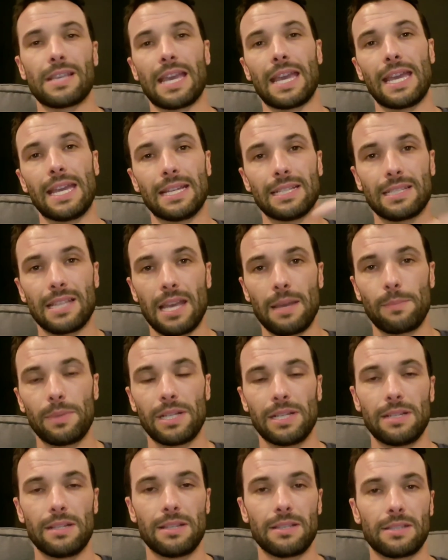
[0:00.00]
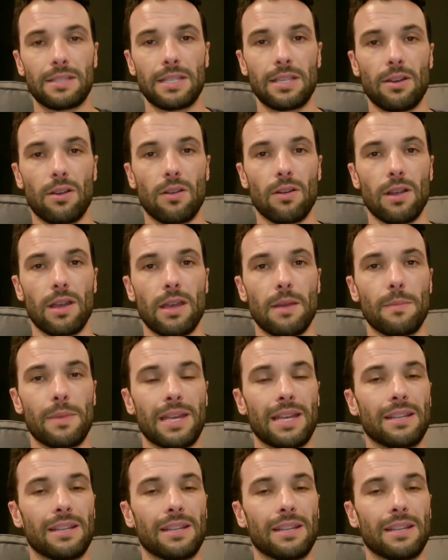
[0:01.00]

hand type it into the C R M,